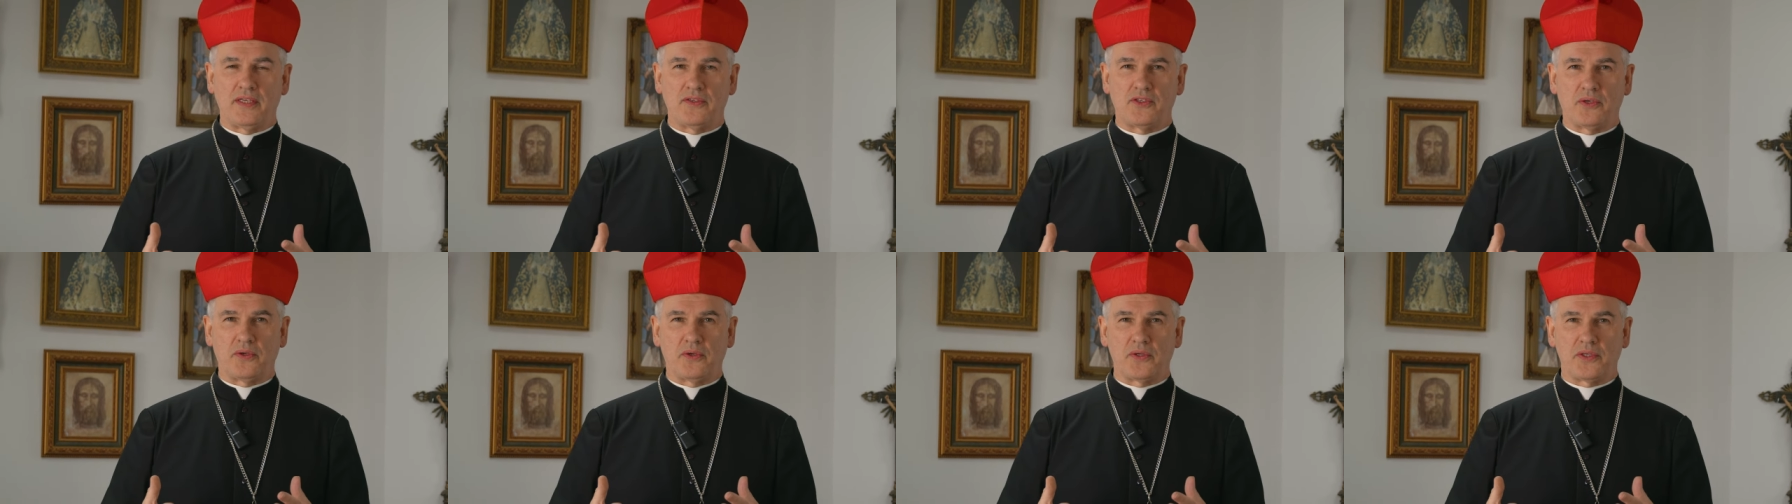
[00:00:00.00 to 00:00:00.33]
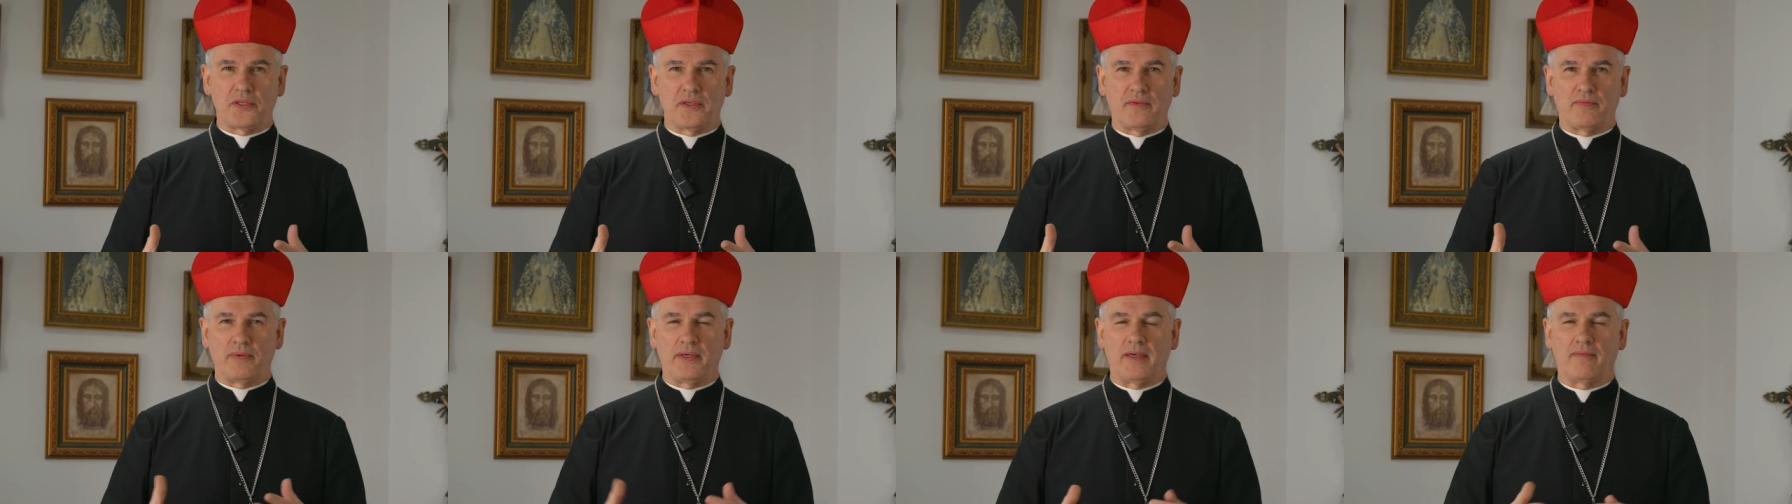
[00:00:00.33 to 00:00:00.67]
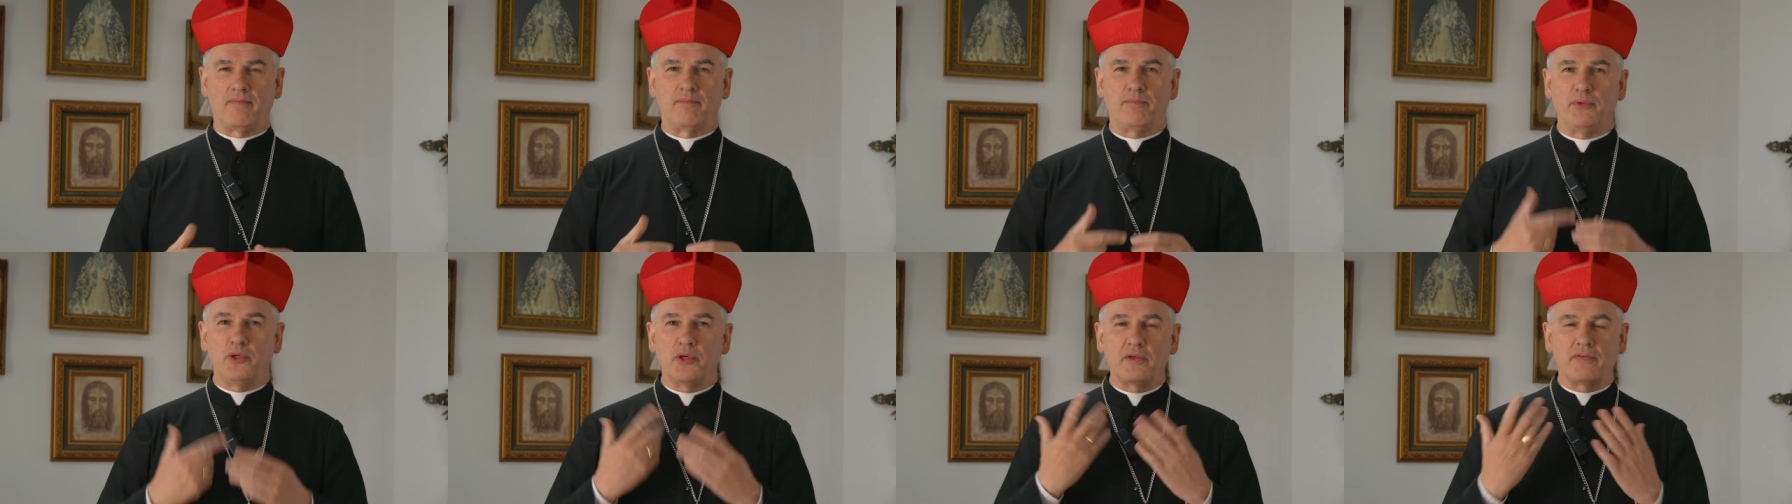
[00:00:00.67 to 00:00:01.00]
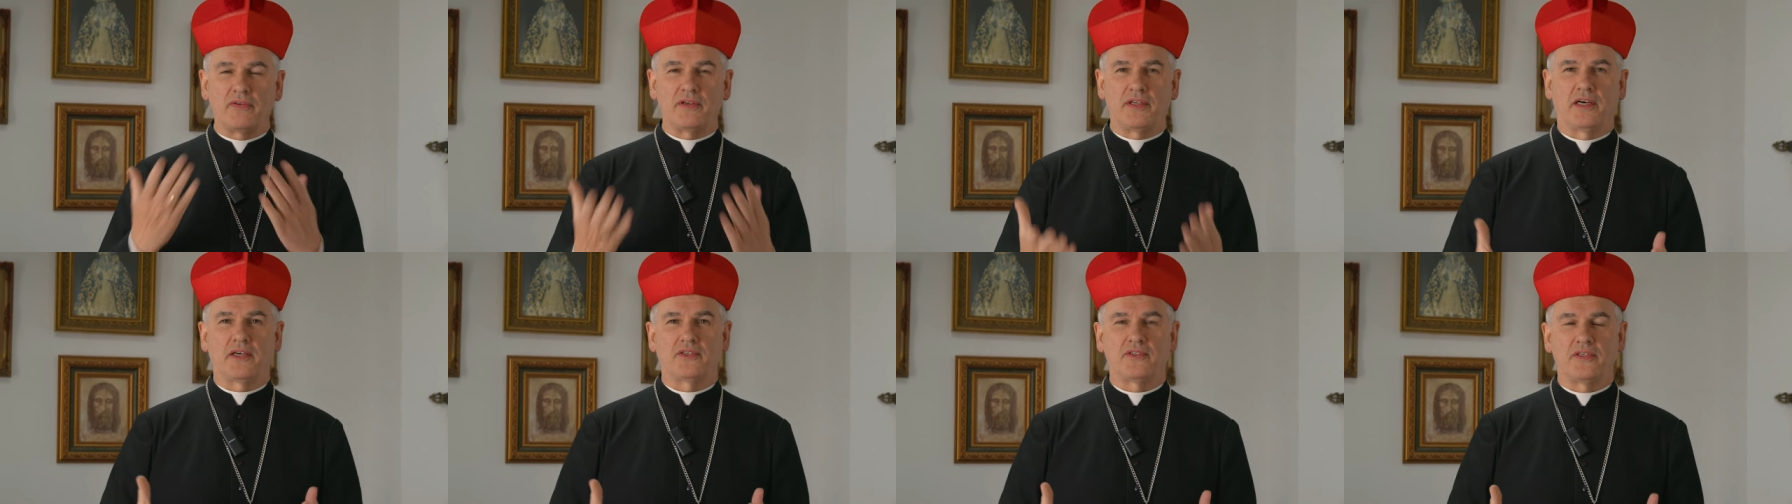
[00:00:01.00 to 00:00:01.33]
Joseph. We have
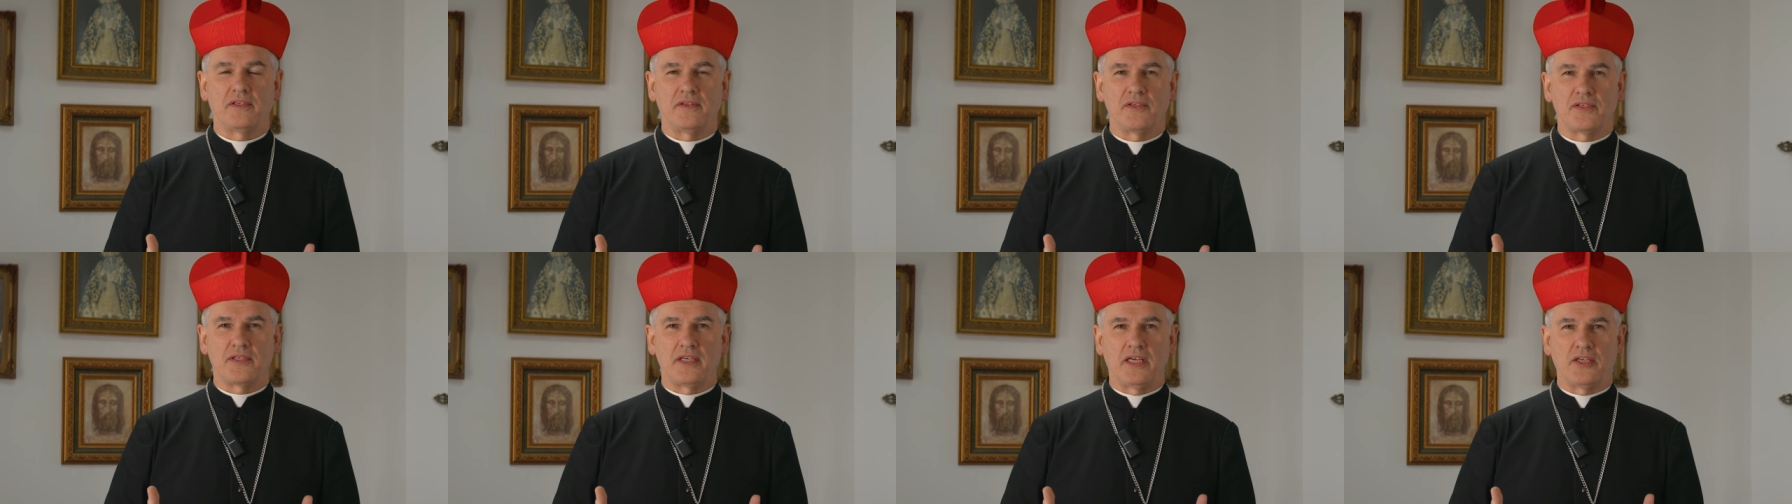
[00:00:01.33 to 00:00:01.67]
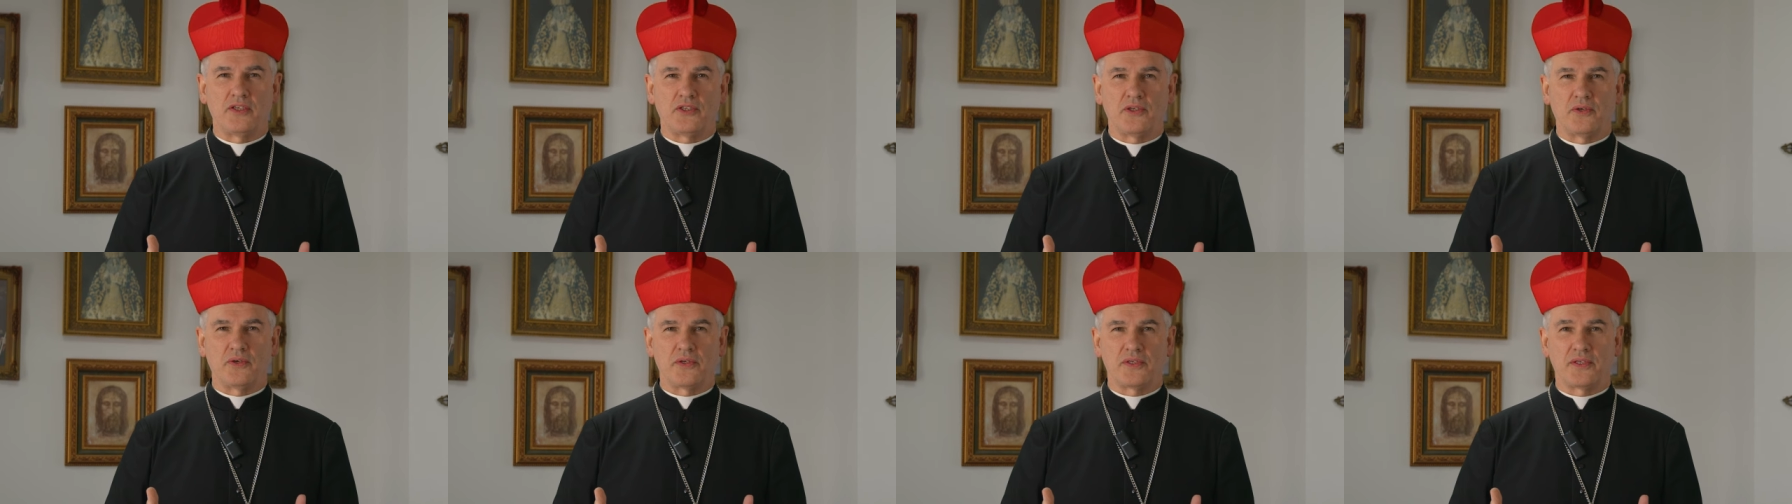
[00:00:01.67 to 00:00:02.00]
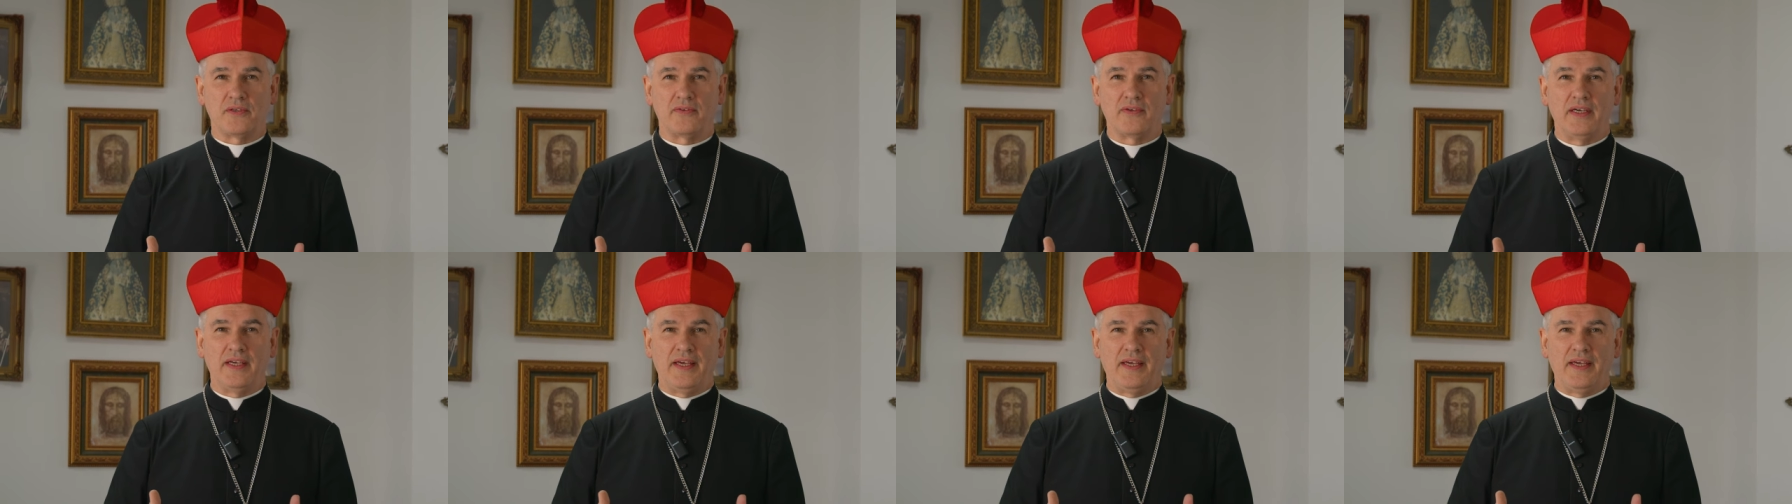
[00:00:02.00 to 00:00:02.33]
beautiful doctrine in St. Joseph.